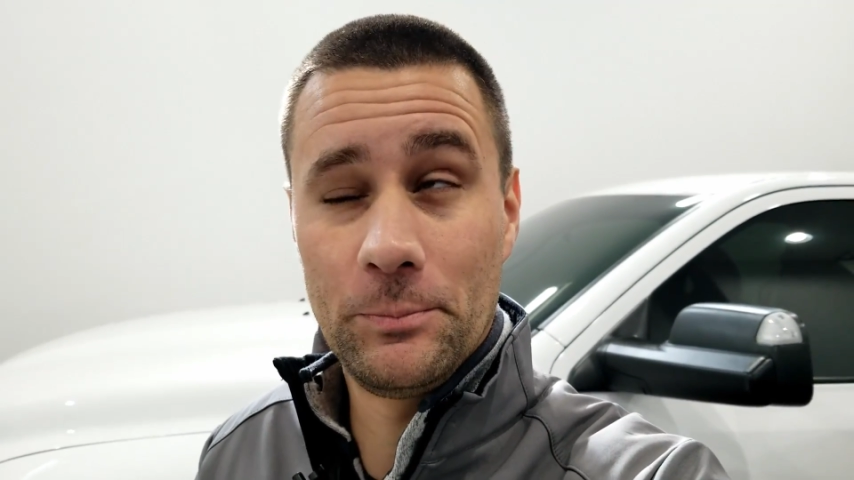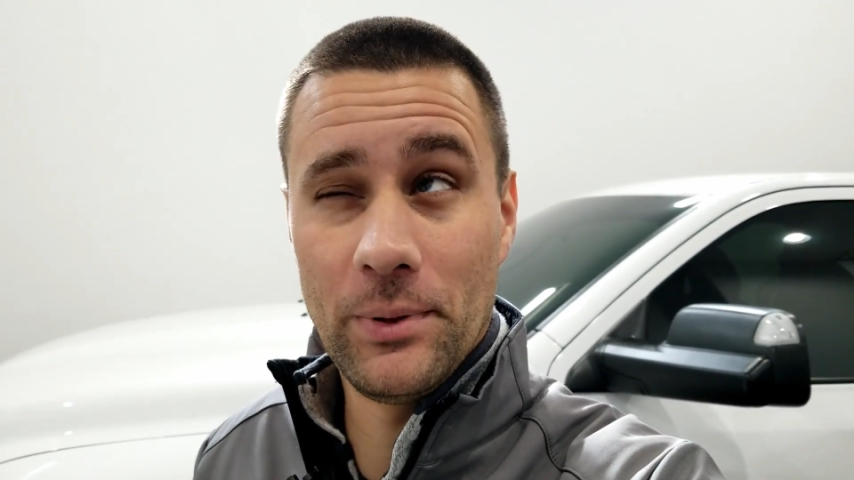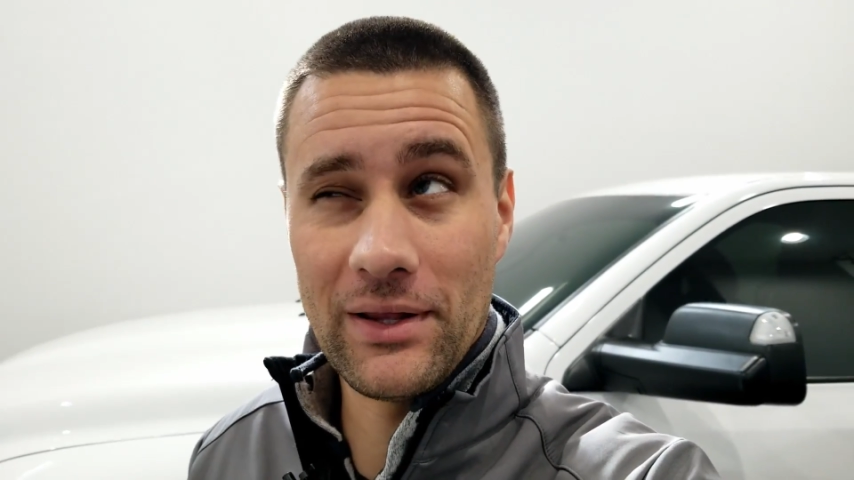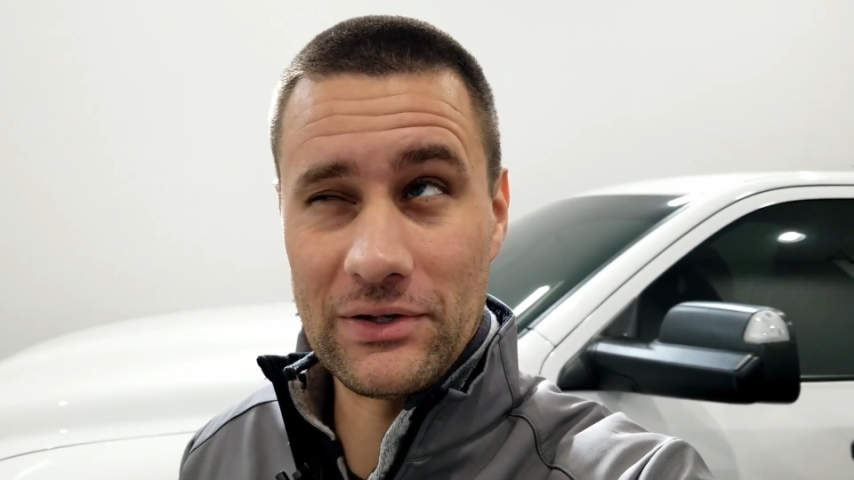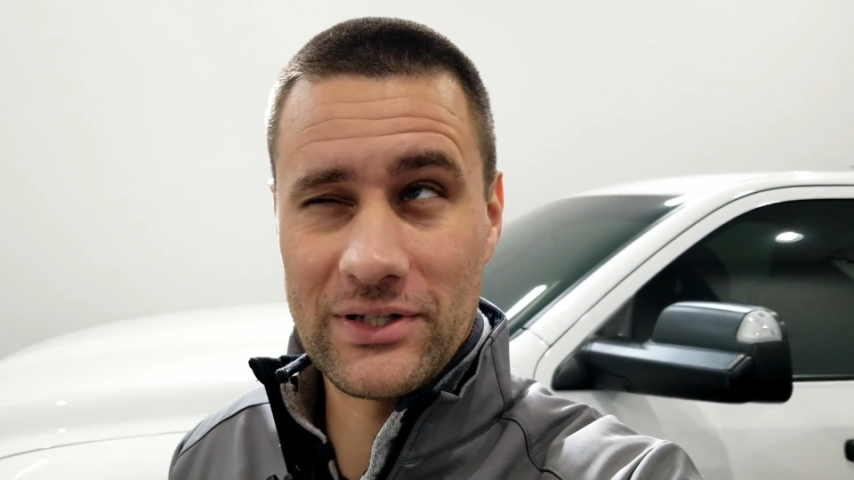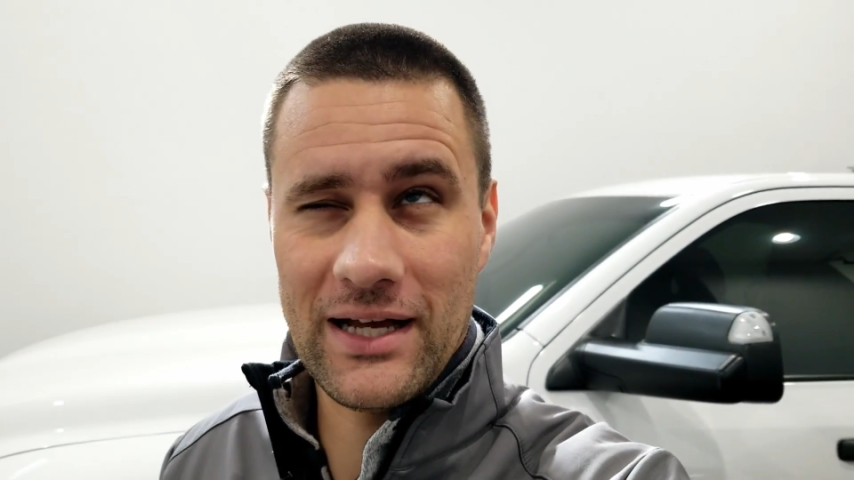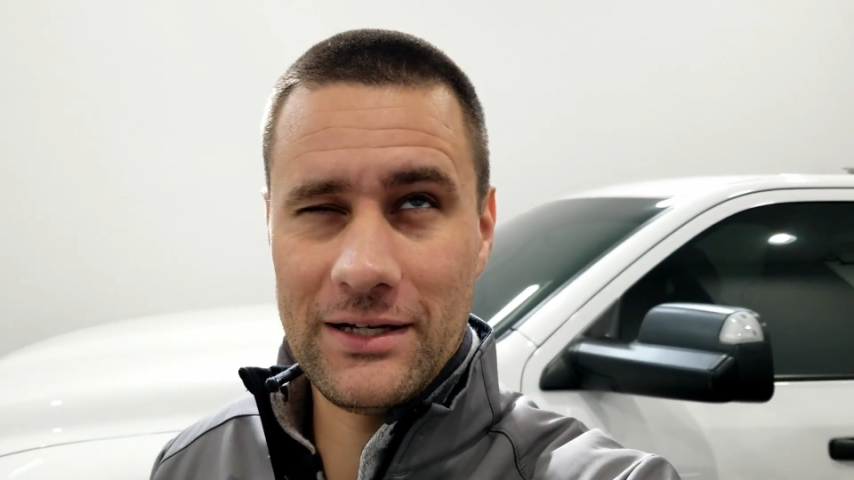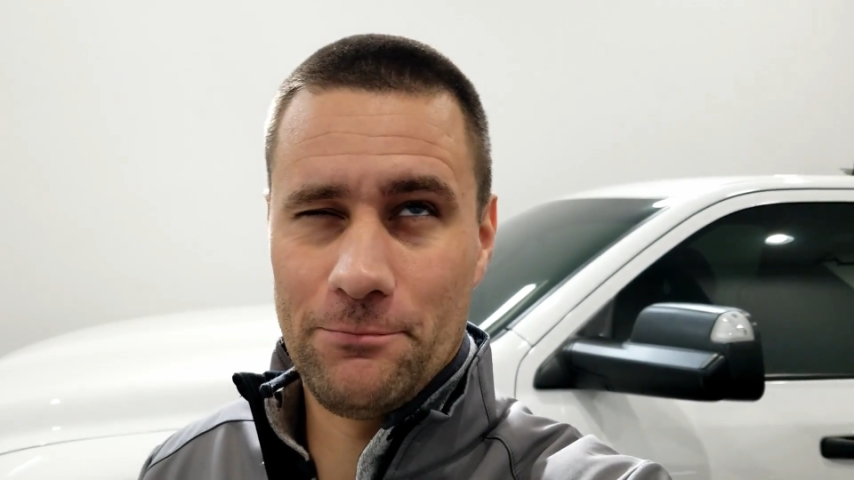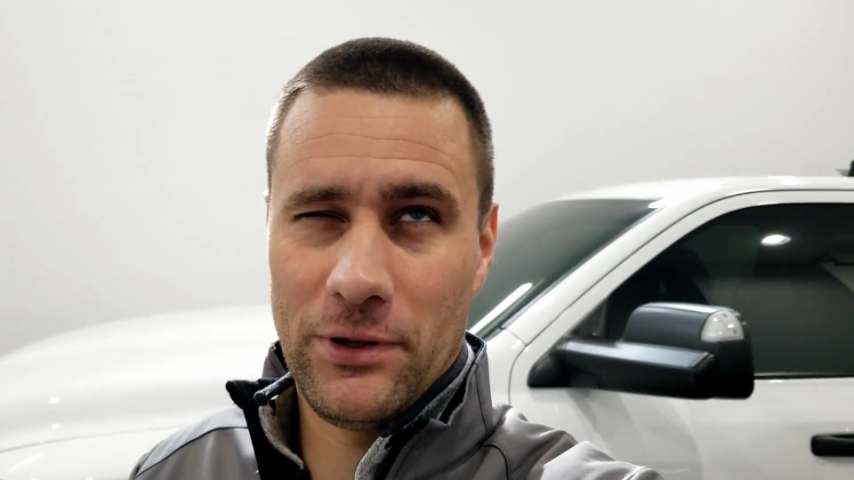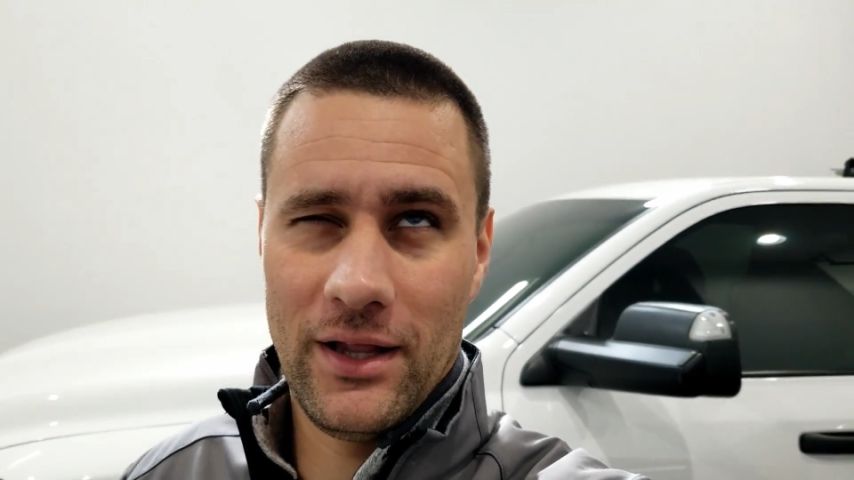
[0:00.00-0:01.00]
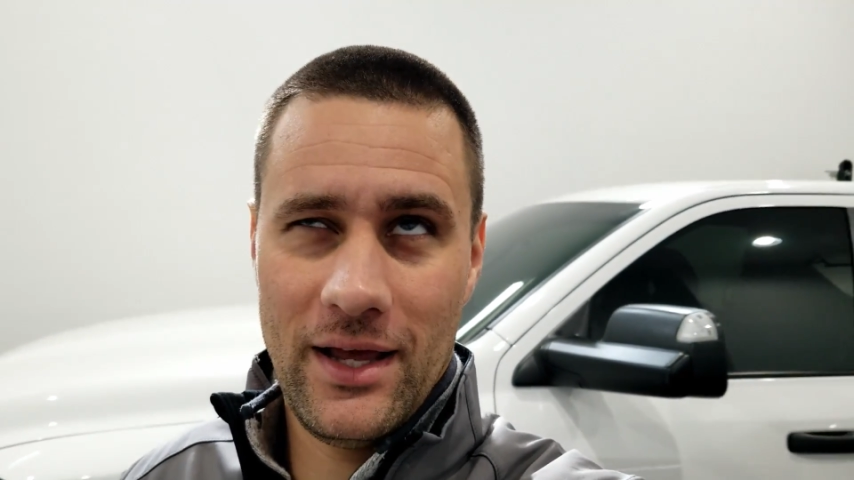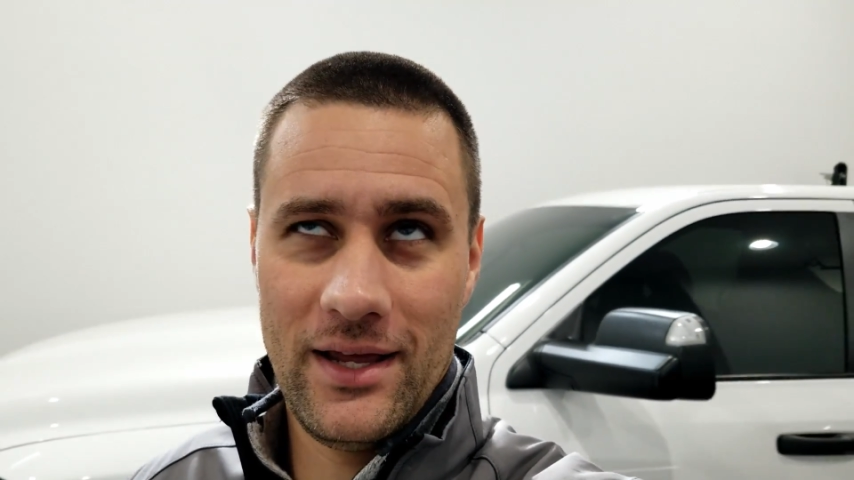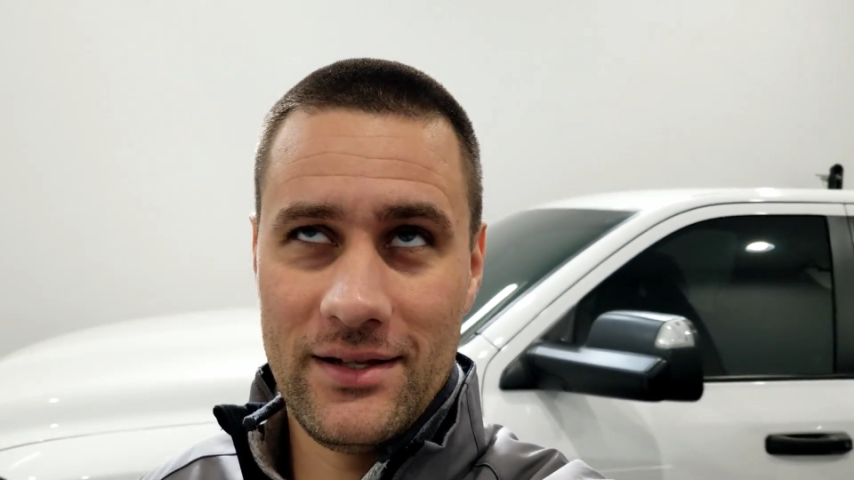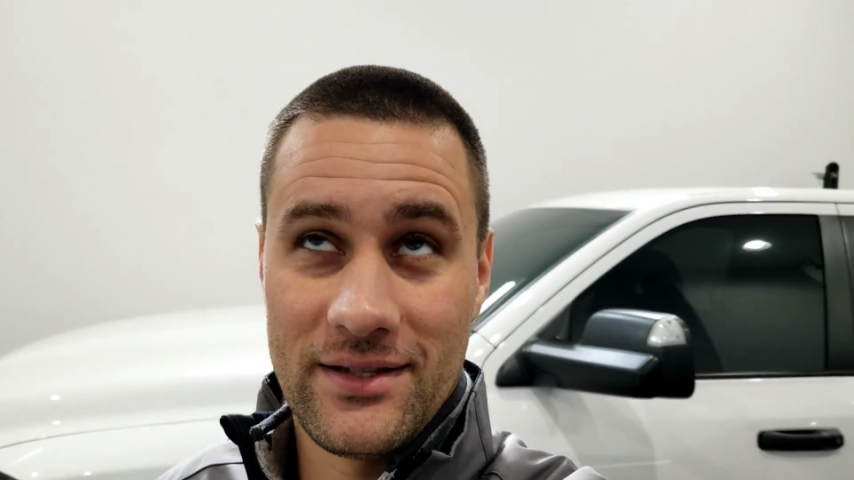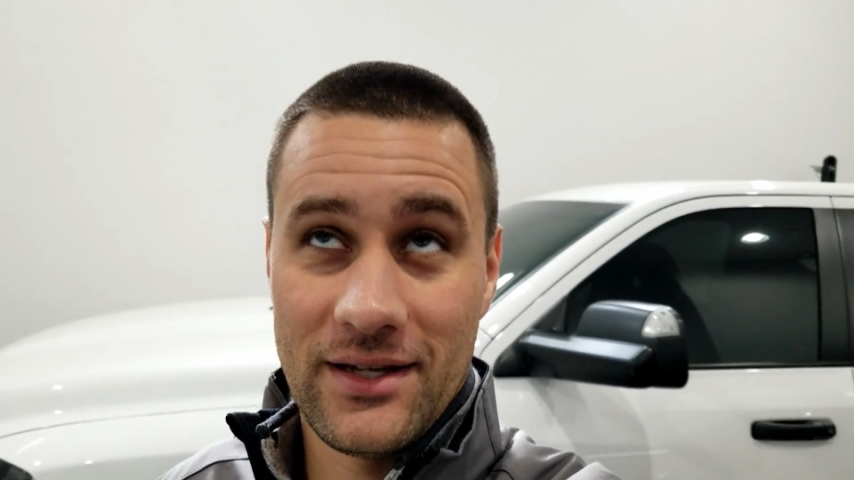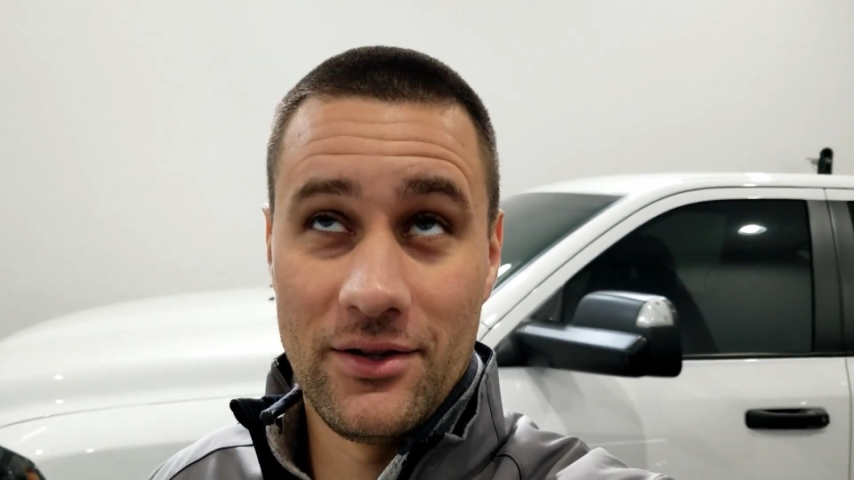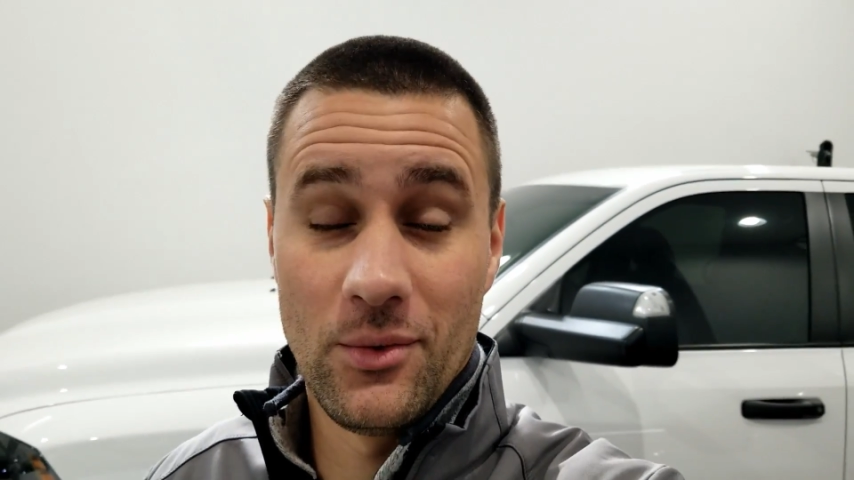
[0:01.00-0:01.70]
but there's kind of plans in